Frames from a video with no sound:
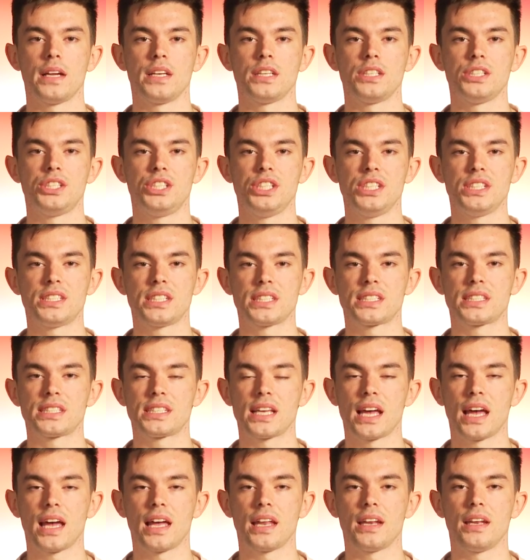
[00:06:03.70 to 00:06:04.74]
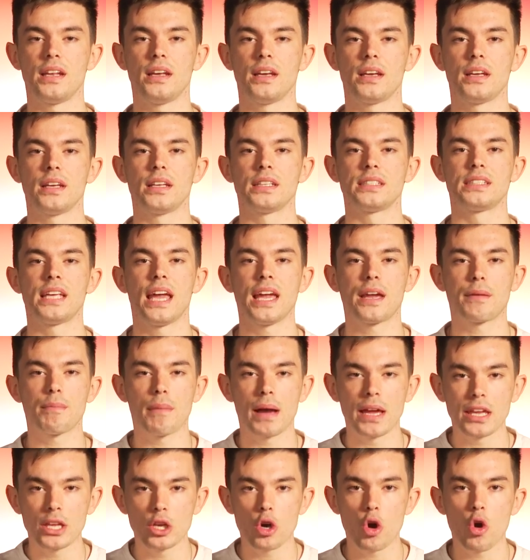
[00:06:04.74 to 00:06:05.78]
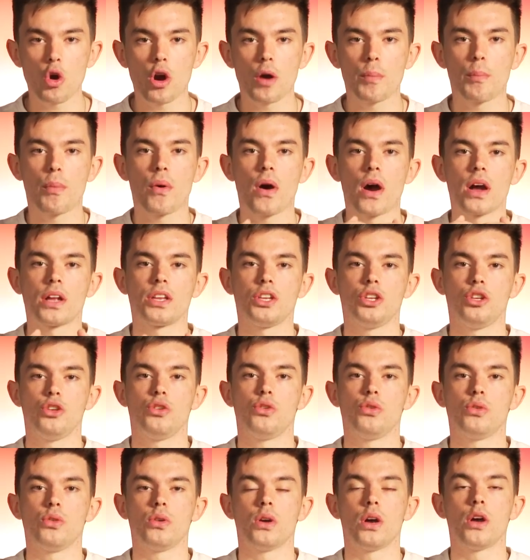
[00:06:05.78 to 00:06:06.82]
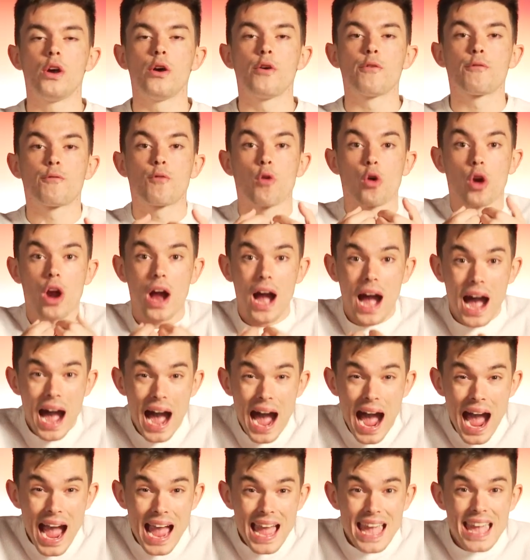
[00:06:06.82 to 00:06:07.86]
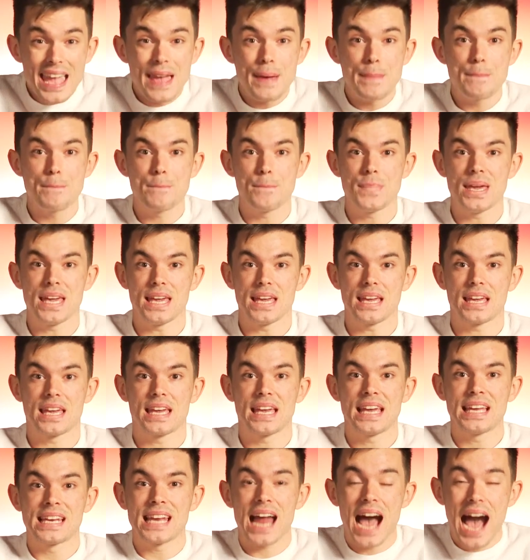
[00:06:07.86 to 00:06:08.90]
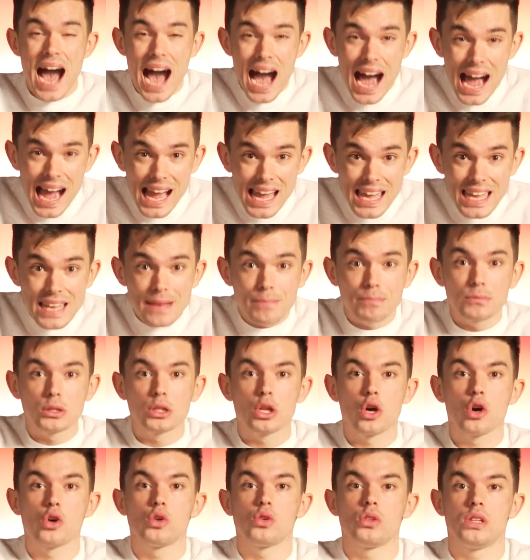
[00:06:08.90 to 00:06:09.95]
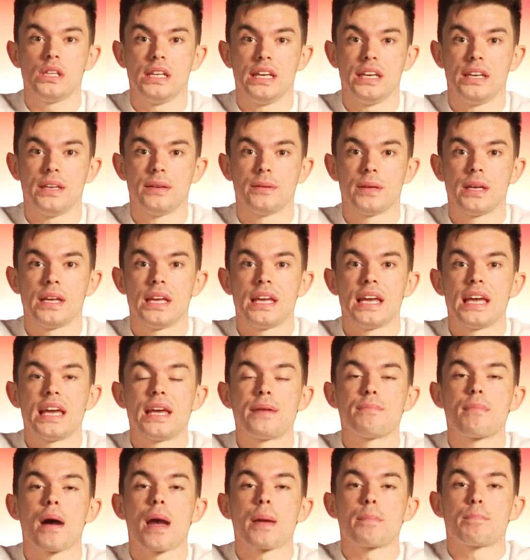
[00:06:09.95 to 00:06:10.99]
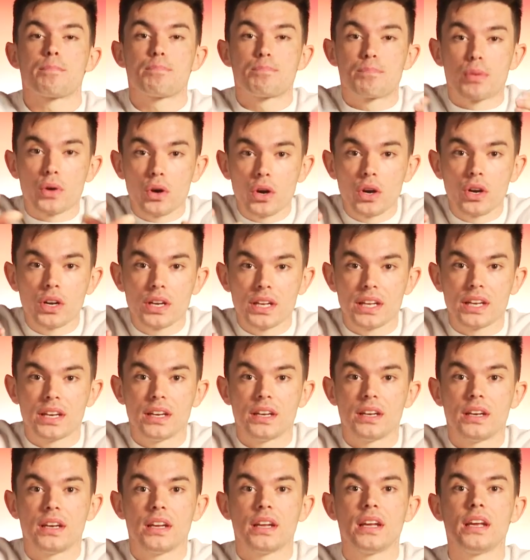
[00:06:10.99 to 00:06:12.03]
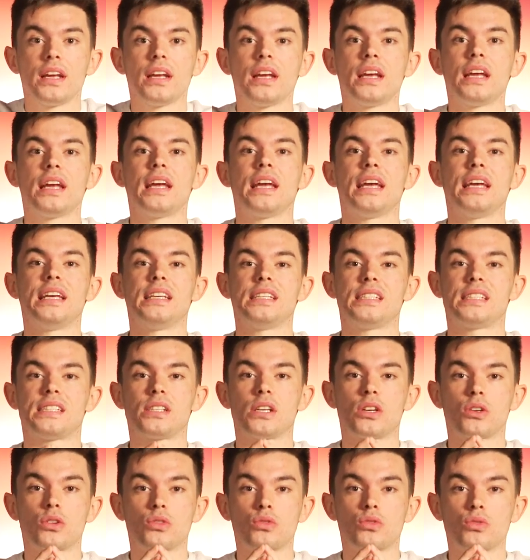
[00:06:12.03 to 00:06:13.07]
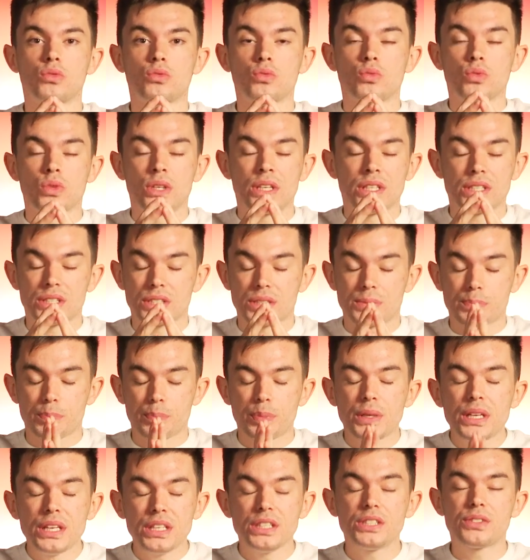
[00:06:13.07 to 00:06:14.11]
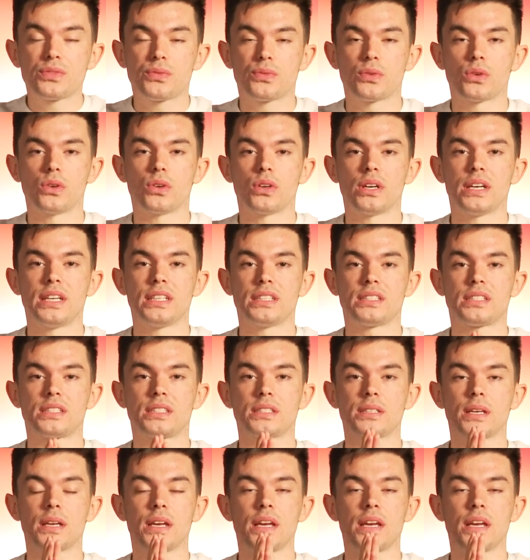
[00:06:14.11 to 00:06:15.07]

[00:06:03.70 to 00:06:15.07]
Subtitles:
Jesus said, take my yoke upon you, for I am meek and I am lowly, and my burden is peaceful. It's